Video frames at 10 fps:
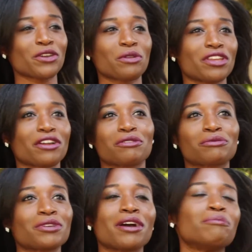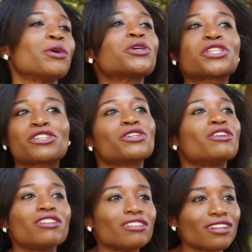their
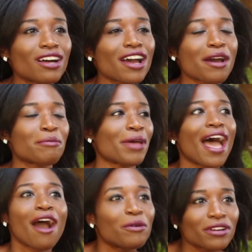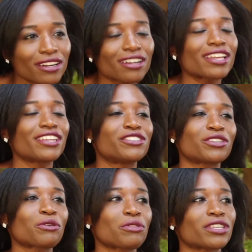emotional power
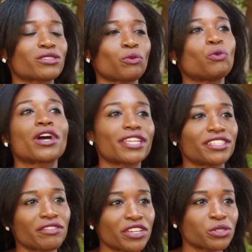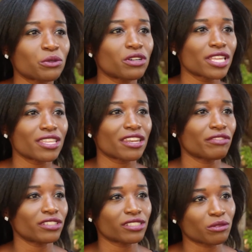into this one individual, and then if
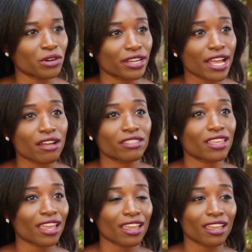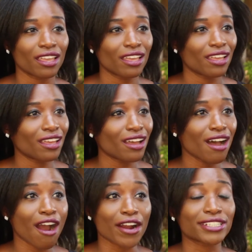it doesn't work out, they
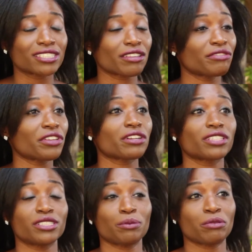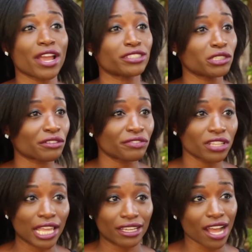are severely depressed or feel
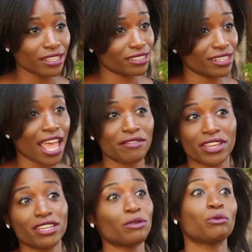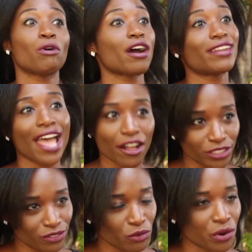like God doesn't have anyone
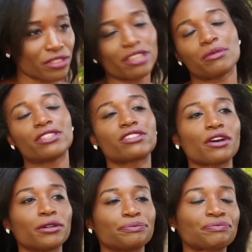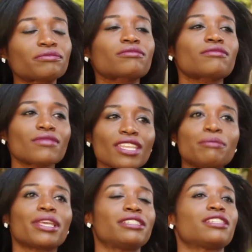else for them. And so
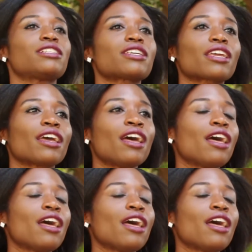basically,